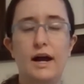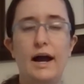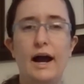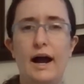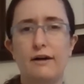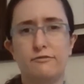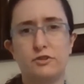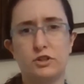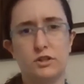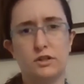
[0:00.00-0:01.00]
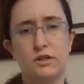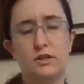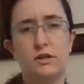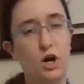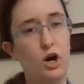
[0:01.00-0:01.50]
after
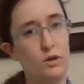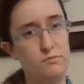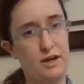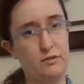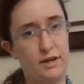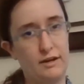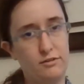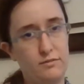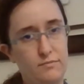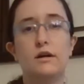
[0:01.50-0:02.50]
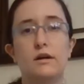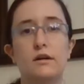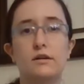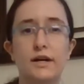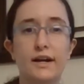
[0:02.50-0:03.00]
Autumn's Outcast.
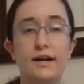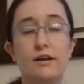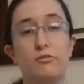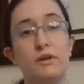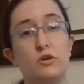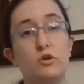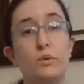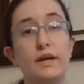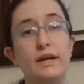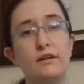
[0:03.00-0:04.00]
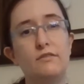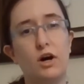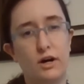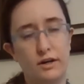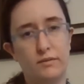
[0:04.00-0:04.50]
Claire has been Queen of
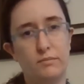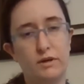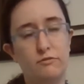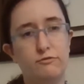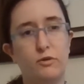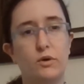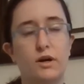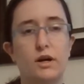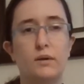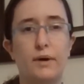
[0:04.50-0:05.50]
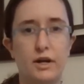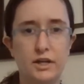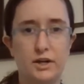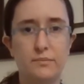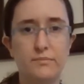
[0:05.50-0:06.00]
Autumn for about a
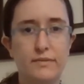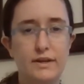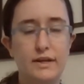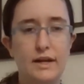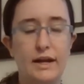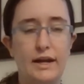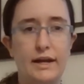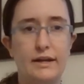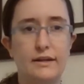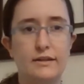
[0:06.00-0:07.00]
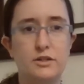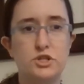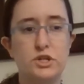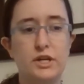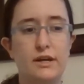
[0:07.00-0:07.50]
year, and
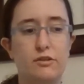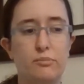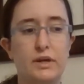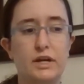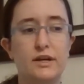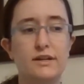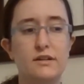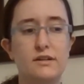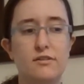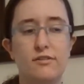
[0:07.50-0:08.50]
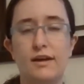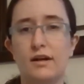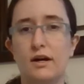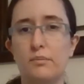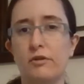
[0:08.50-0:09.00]
she has begun to set
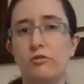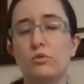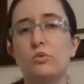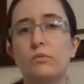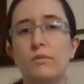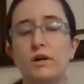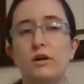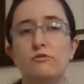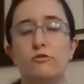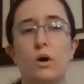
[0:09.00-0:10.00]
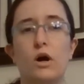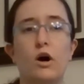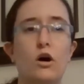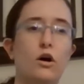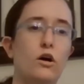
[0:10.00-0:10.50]
up a school for
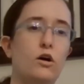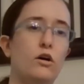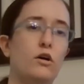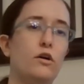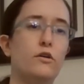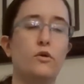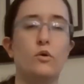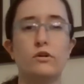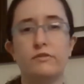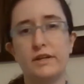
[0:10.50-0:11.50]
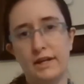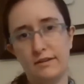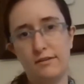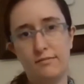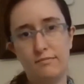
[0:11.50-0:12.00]
all the orphan
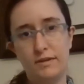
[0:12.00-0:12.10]
kids.